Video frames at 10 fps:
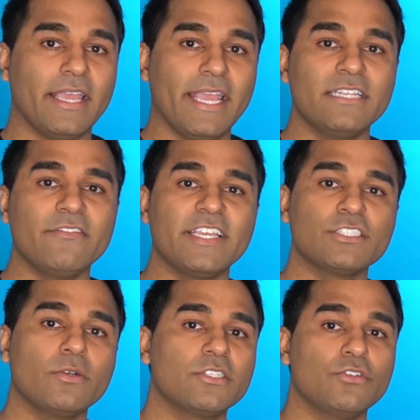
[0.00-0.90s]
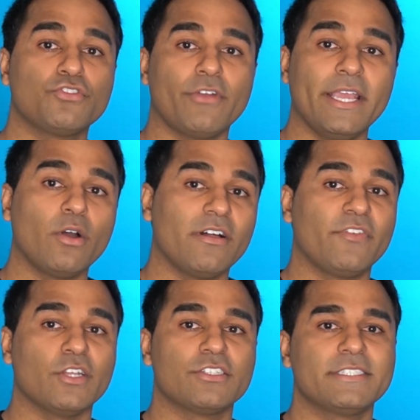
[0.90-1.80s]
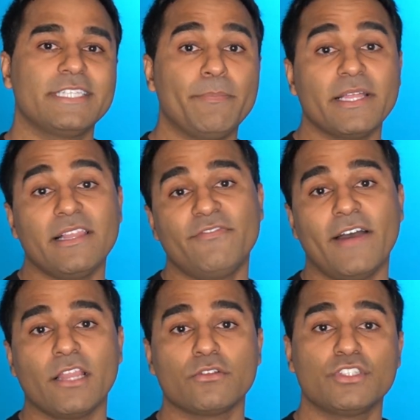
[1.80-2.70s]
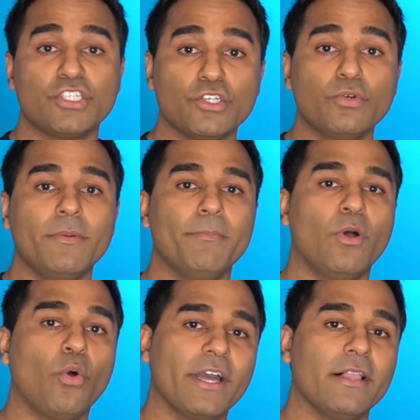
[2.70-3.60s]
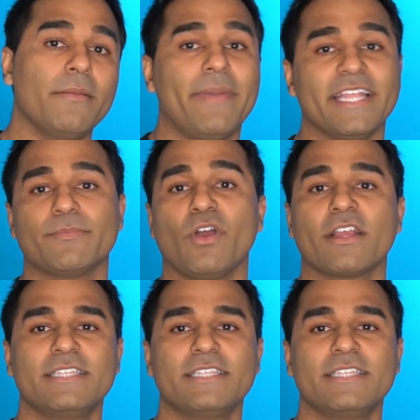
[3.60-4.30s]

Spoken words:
Individuals who trade oil futures typically follow two oil benchmarks.